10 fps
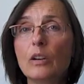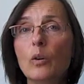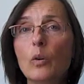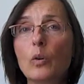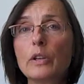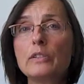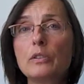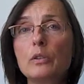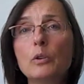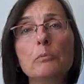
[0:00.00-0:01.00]
or
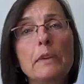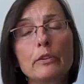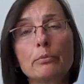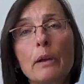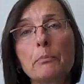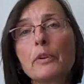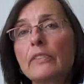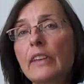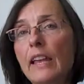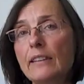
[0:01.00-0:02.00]
to
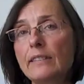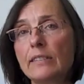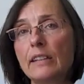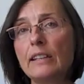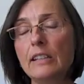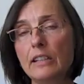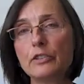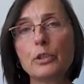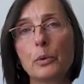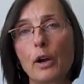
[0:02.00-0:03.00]
misrepresent an
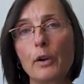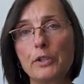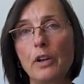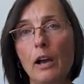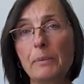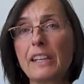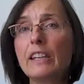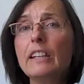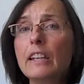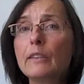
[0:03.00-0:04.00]
issue or a topic.
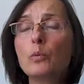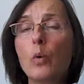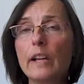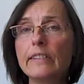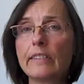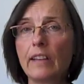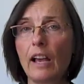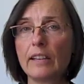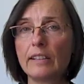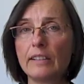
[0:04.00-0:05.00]
It is
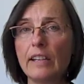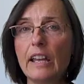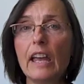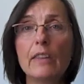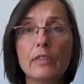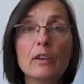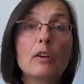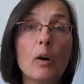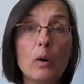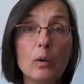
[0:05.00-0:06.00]
one-sided, and the
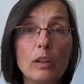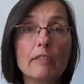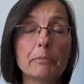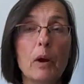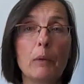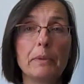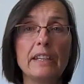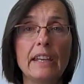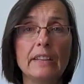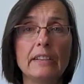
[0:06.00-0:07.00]
goal of
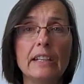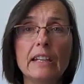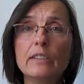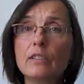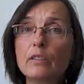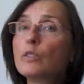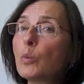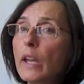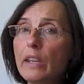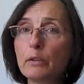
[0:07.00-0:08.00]
propaganda is to
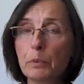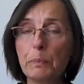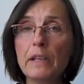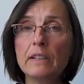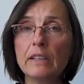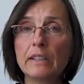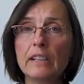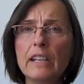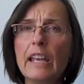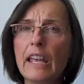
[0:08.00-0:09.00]
sway your opinion,
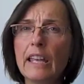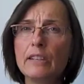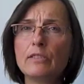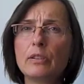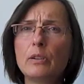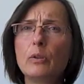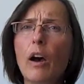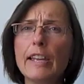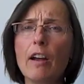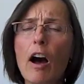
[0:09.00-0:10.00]
and
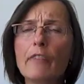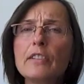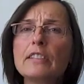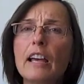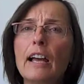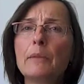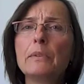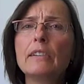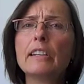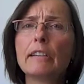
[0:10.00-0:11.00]

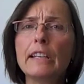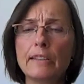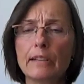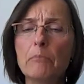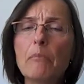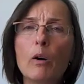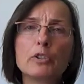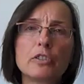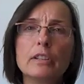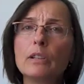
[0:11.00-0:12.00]
oftentimes there is
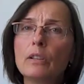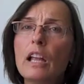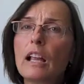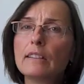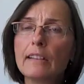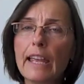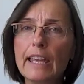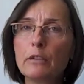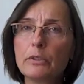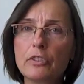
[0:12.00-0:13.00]
emotional
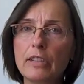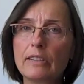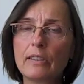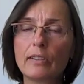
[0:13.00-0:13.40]
language that